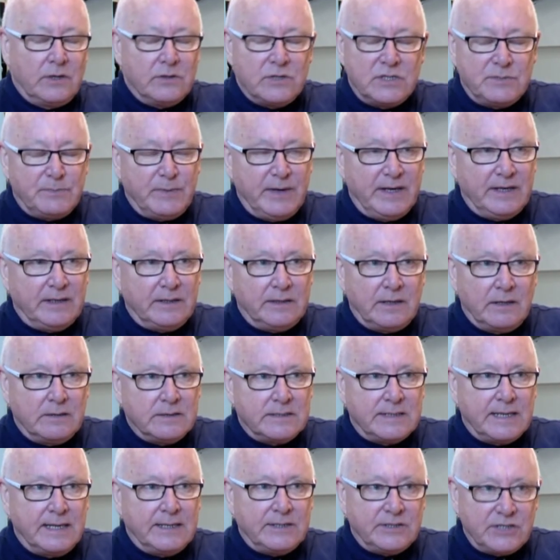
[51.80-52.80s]
don't speak,
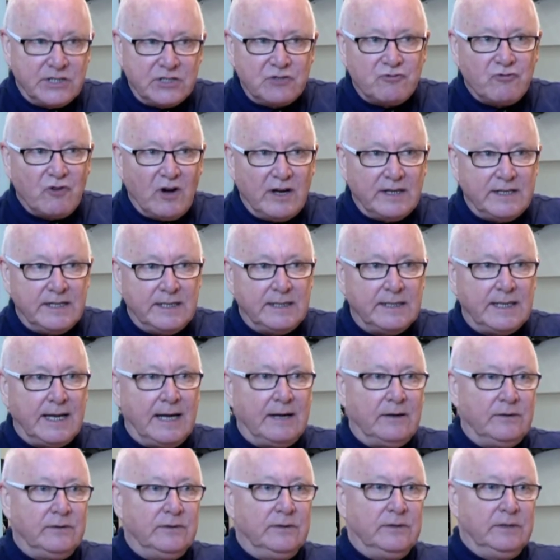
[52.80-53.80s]
don't say it, just write it
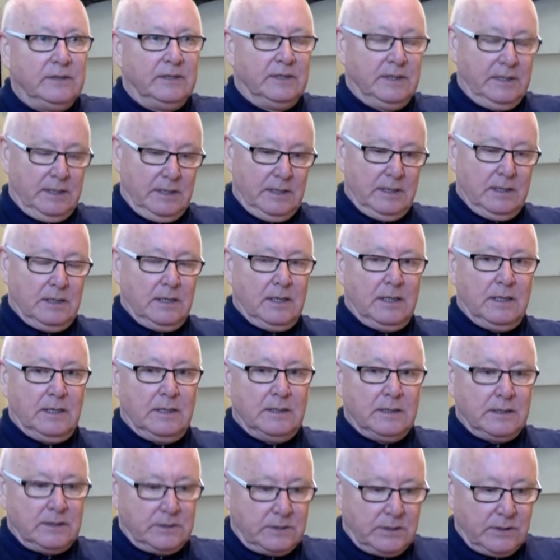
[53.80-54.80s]
down.
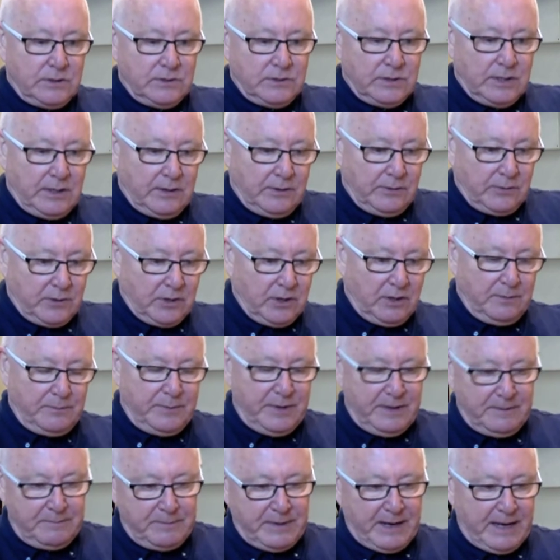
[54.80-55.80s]
So we've got a
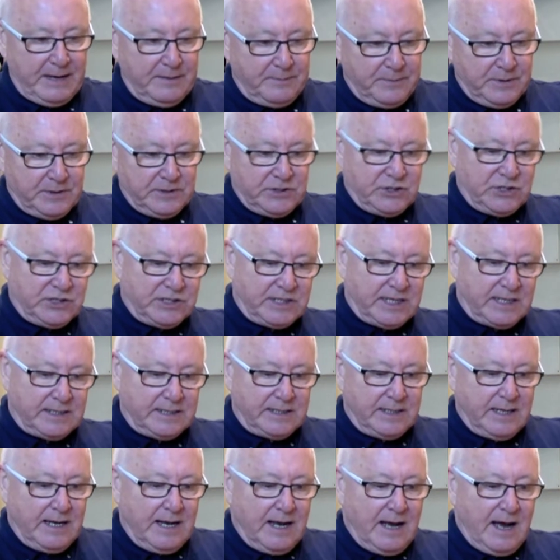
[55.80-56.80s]
bit of paper. She
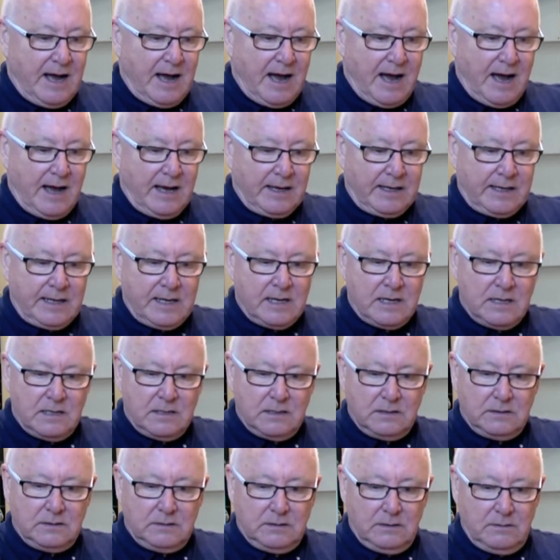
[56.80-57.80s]
says, I
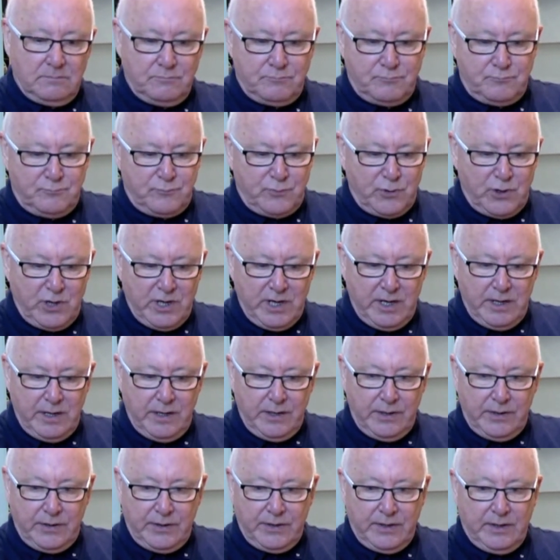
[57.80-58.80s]
can't
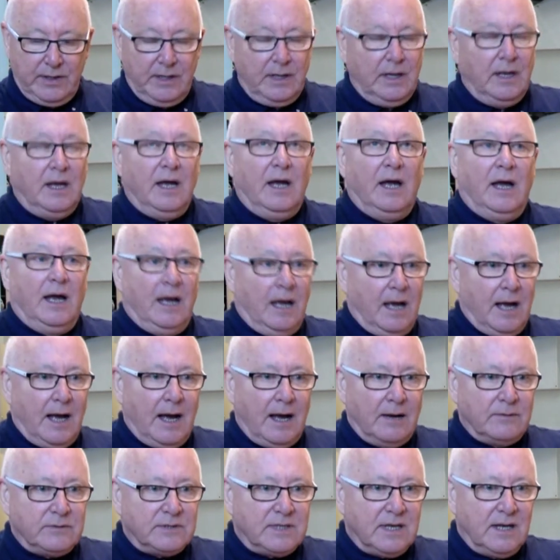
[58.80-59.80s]
breathe.
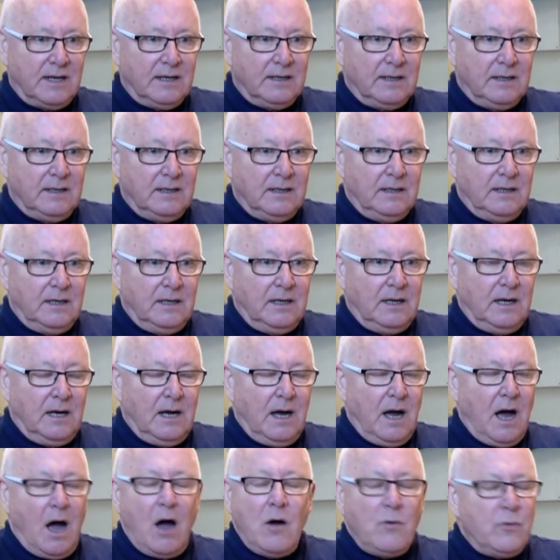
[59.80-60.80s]
I was like,
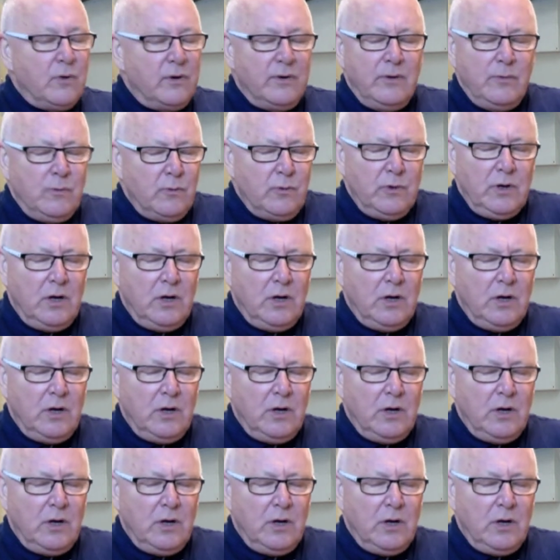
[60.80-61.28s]
oh, well, we're